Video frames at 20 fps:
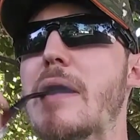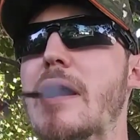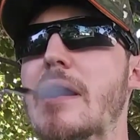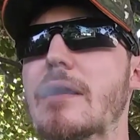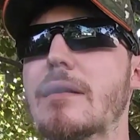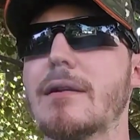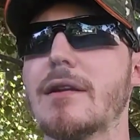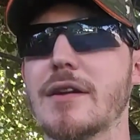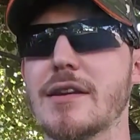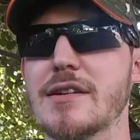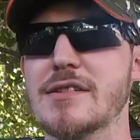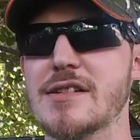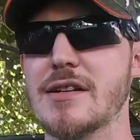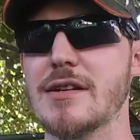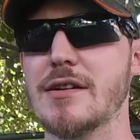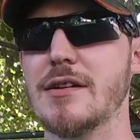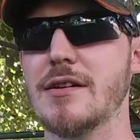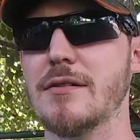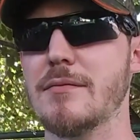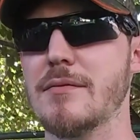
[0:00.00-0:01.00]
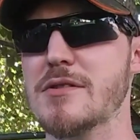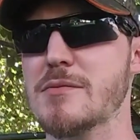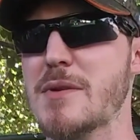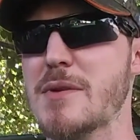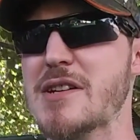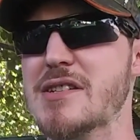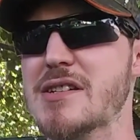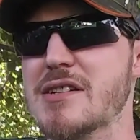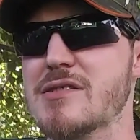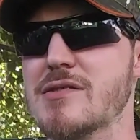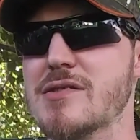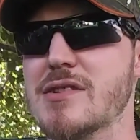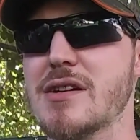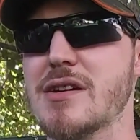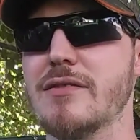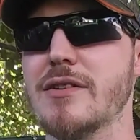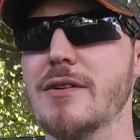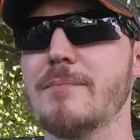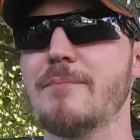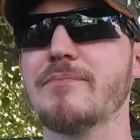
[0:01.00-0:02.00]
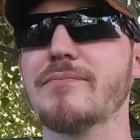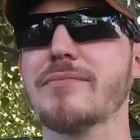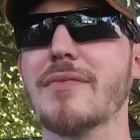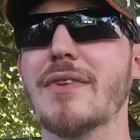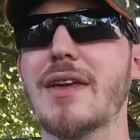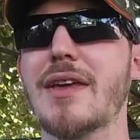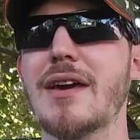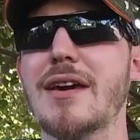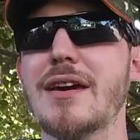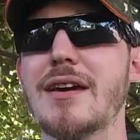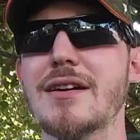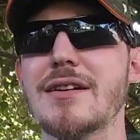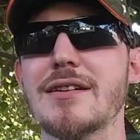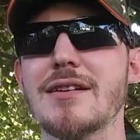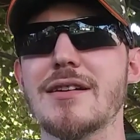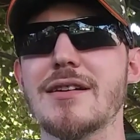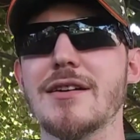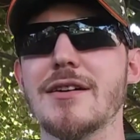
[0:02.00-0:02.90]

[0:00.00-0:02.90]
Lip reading: But like I said, I was about 6 or 7, and